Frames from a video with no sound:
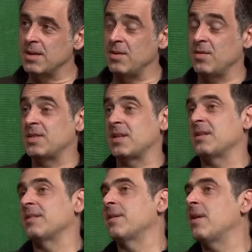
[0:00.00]
And all of a
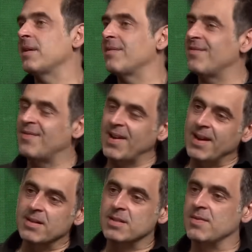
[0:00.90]
sudden, I kind of
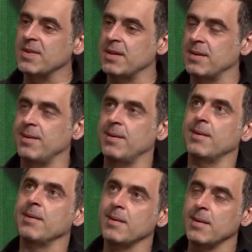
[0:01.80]
found something and it kind
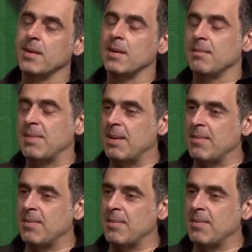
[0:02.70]
of pepped